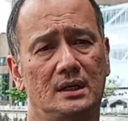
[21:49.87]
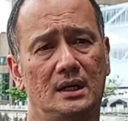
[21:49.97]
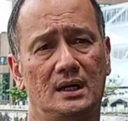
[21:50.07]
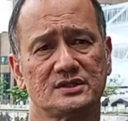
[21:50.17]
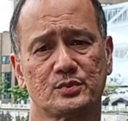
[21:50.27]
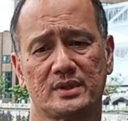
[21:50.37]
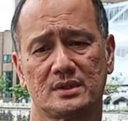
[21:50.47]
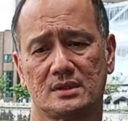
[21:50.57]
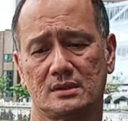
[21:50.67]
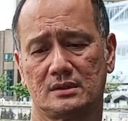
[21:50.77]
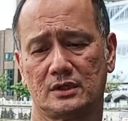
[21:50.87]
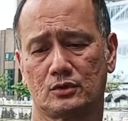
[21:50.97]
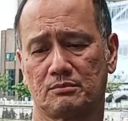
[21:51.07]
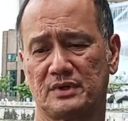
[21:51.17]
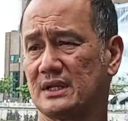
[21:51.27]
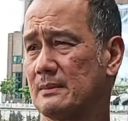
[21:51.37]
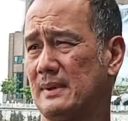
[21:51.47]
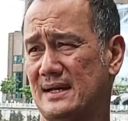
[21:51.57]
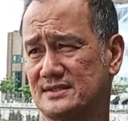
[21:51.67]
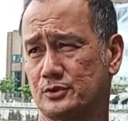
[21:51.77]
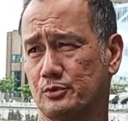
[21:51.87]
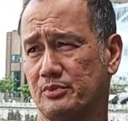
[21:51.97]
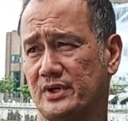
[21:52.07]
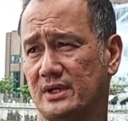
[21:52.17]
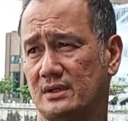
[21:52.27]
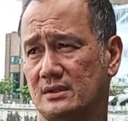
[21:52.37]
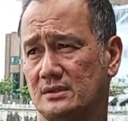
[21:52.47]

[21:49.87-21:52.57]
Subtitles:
asked whether they could bring in a pastor to pray.